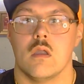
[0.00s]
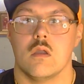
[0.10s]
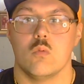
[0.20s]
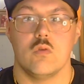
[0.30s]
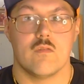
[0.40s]

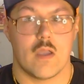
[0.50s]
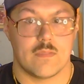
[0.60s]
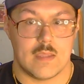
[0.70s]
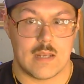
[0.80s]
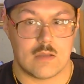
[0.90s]
We've got
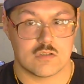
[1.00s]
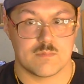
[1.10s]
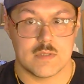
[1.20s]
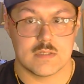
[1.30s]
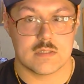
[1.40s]
the
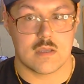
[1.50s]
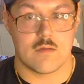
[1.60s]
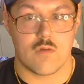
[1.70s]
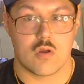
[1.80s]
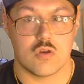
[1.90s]
announcement of
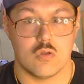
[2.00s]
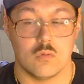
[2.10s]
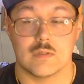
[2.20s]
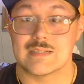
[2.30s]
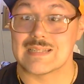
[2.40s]
our new
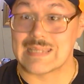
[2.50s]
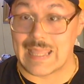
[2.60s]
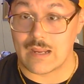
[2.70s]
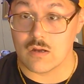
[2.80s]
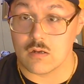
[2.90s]

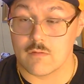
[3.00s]
Slayer